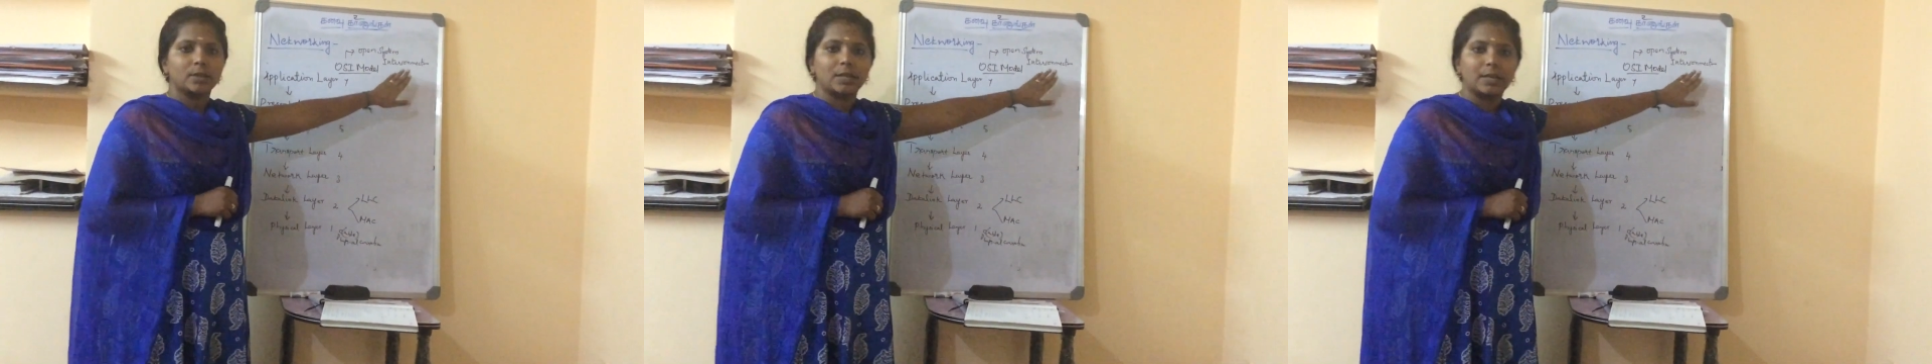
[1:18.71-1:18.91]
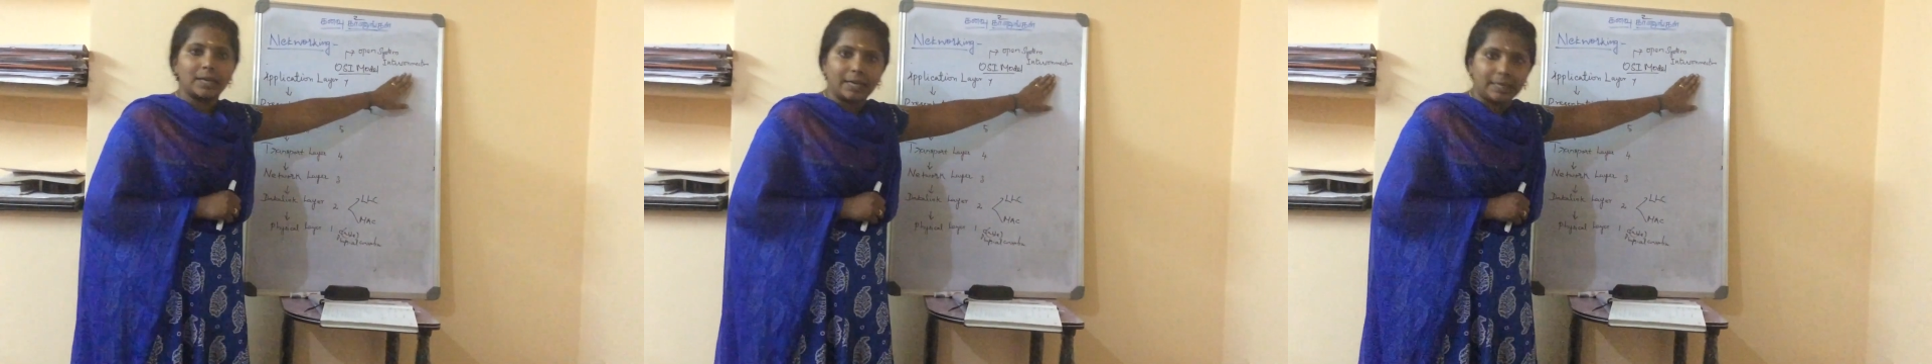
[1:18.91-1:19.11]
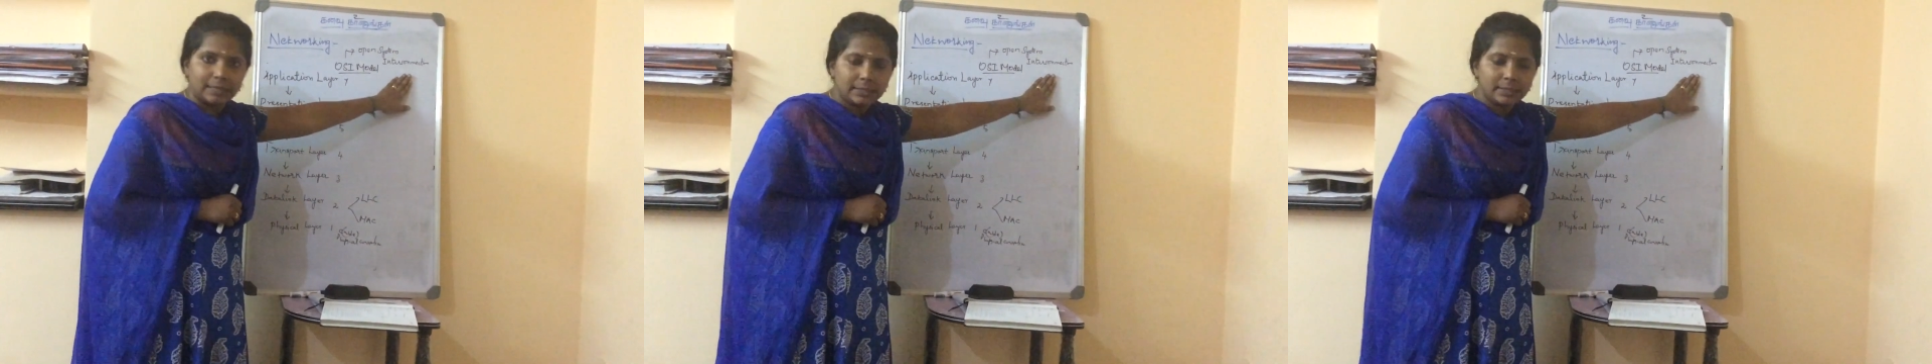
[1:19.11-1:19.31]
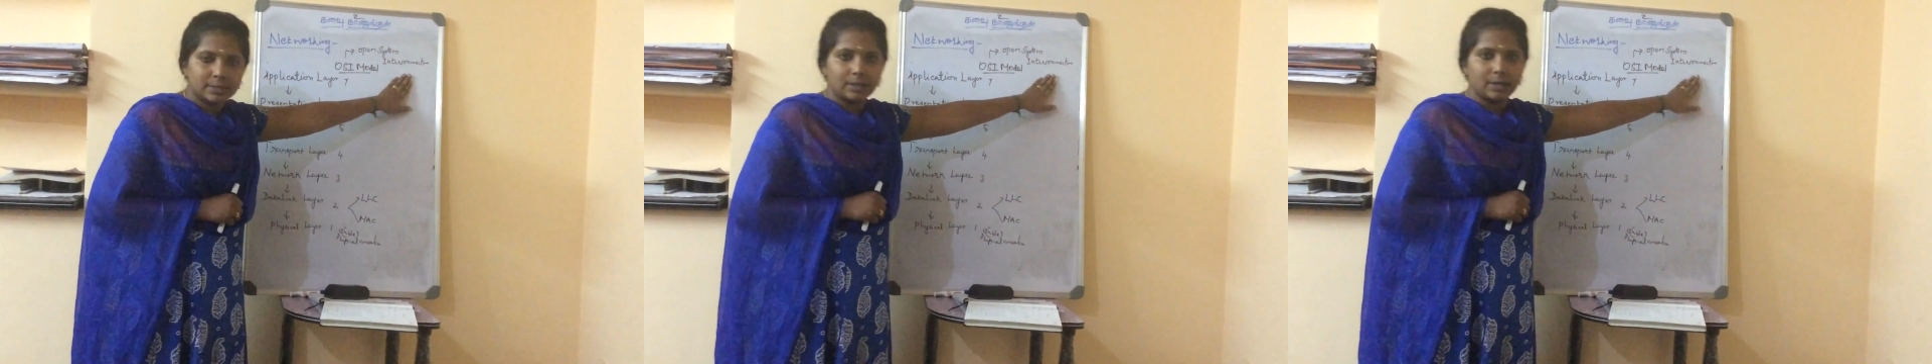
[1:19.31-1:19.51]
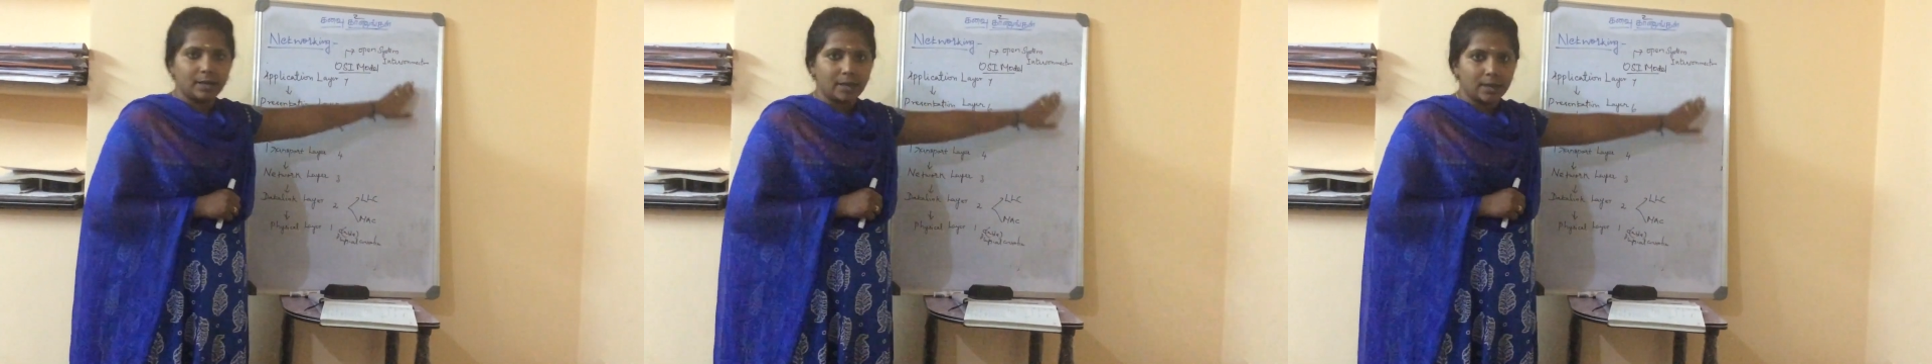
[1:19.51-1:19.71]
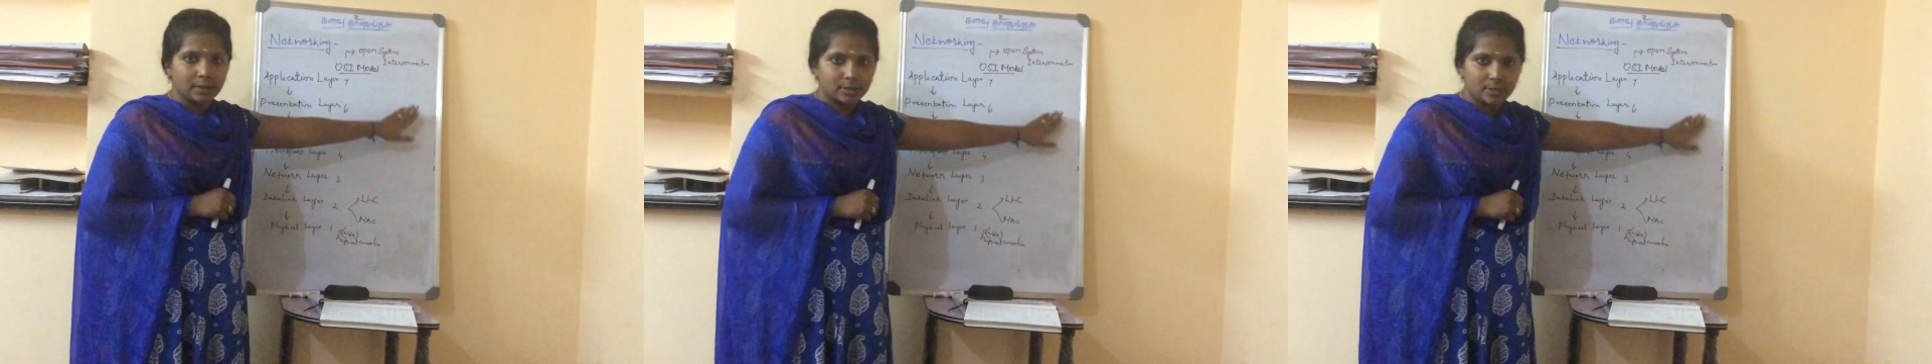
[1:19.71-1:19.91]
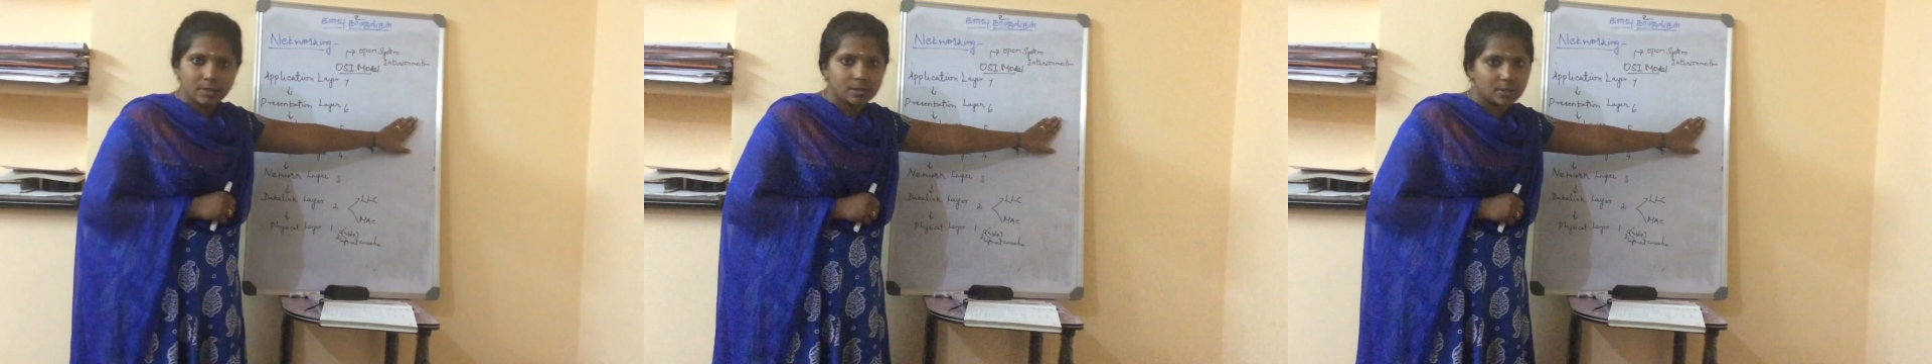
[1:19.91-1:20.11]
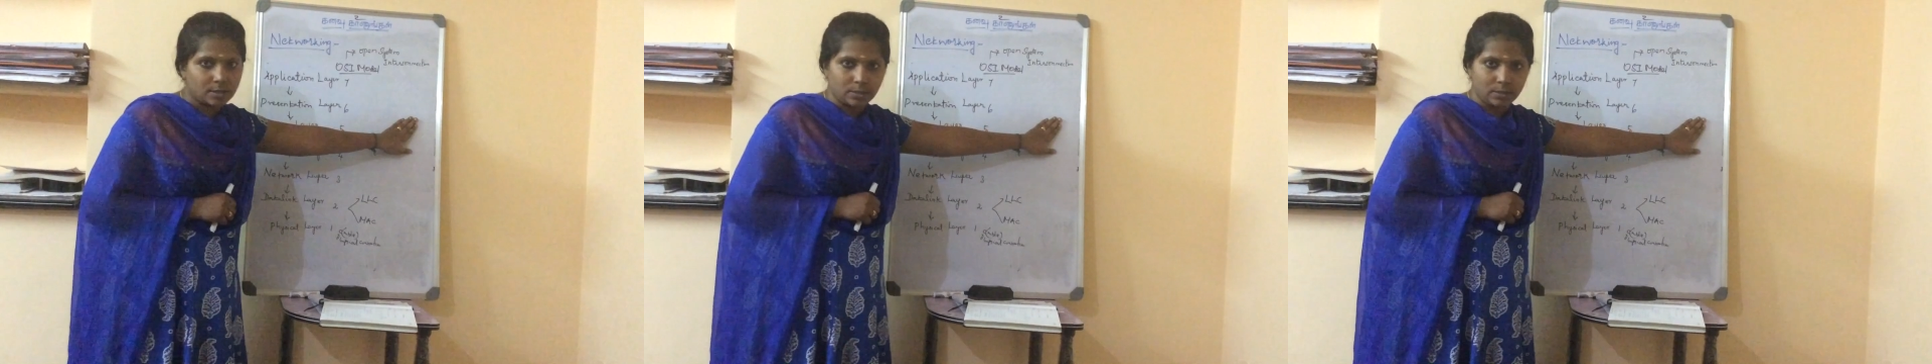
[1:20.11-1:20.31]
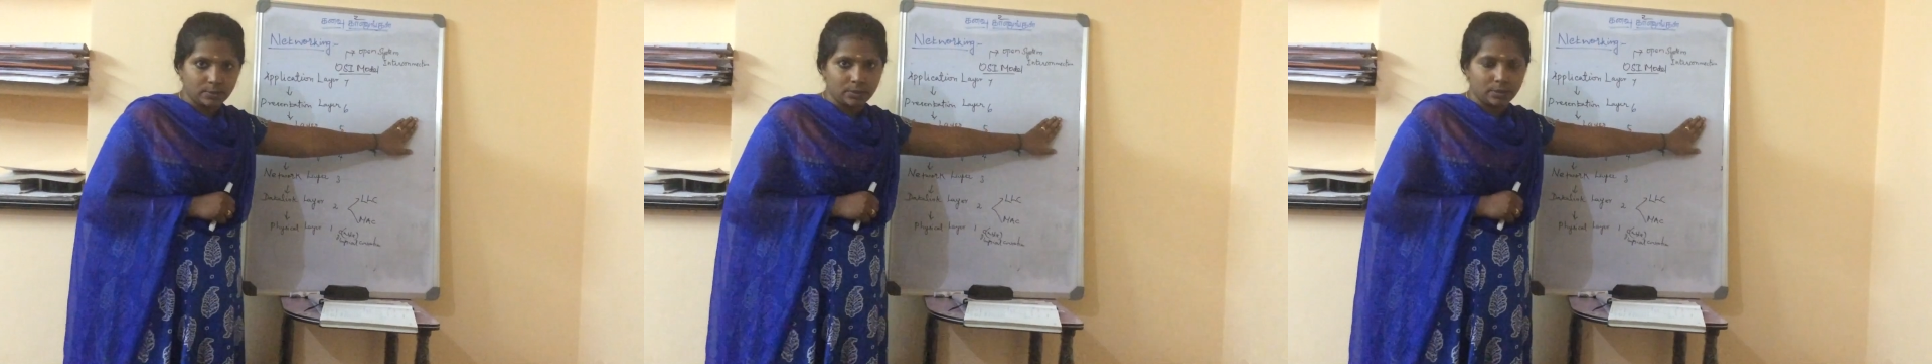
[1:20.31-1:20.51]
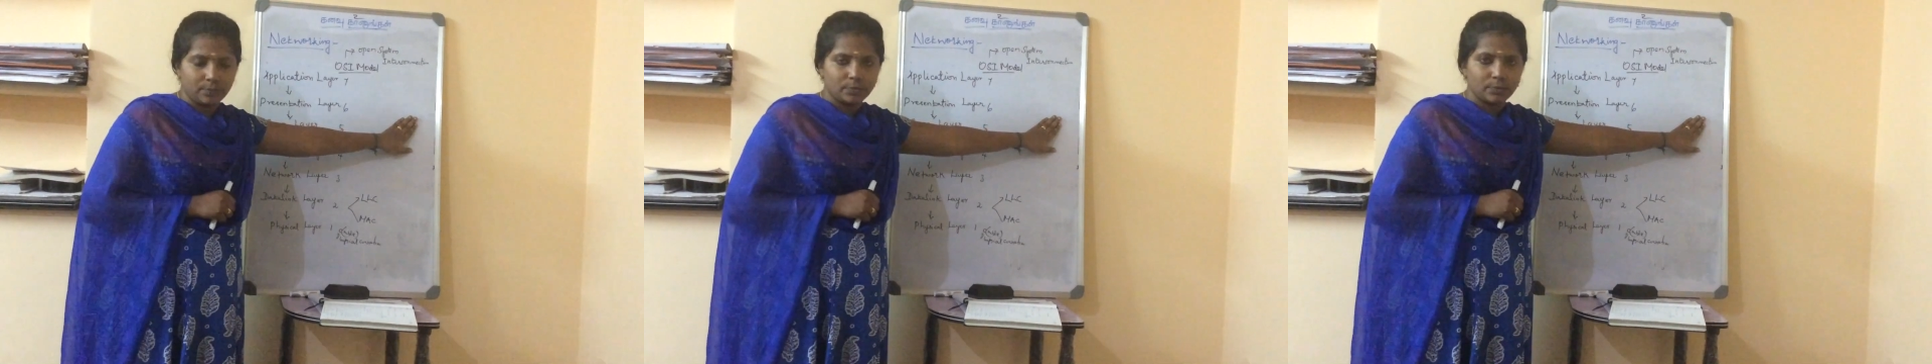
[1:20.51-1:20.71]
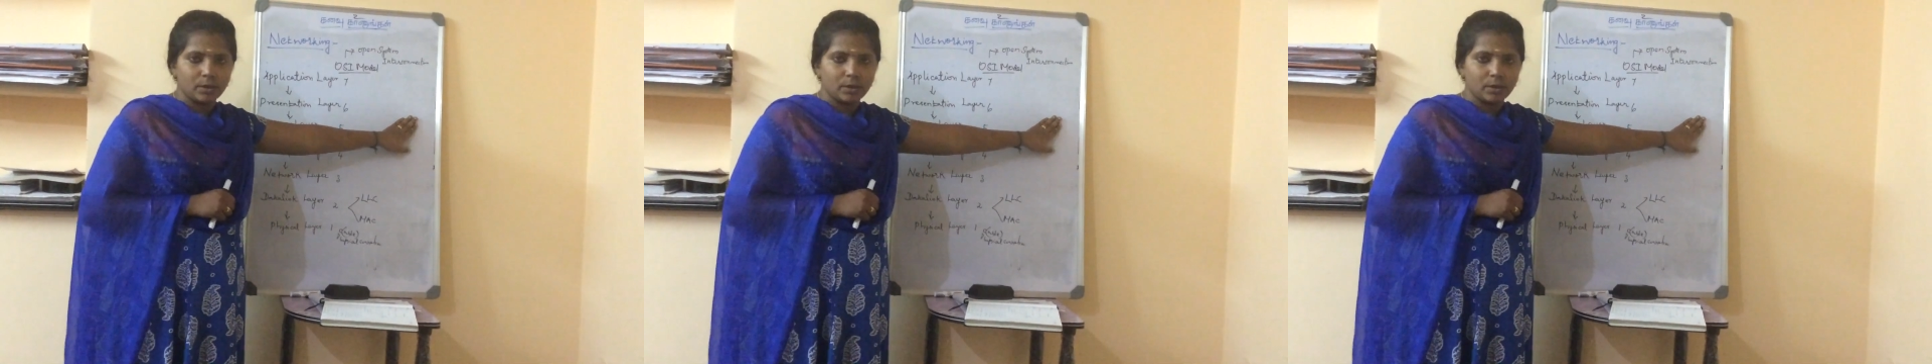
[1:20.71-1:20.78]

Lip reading: client and the server.